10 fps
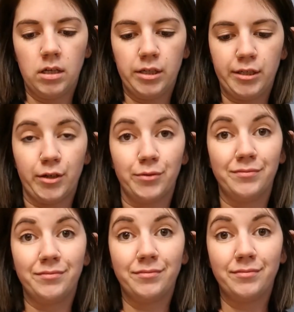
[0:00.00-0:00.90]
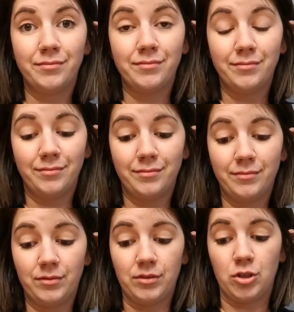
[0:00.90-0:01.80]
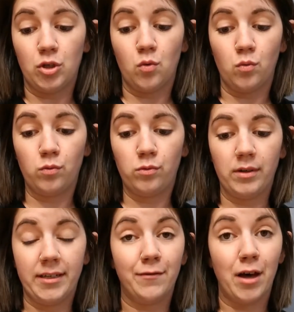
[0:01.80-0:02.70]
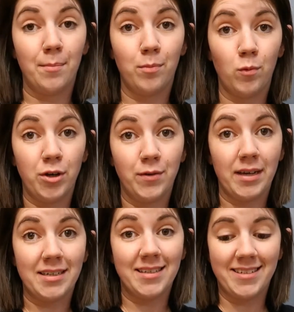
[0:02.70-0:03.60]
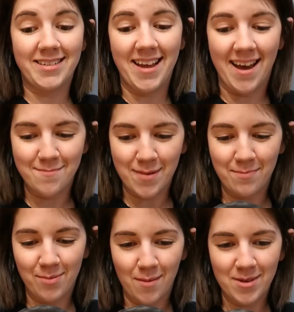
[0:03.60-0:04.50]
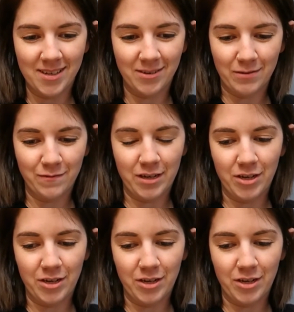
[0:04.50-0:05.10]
So don't give up when you get to this step. I promise it will fit.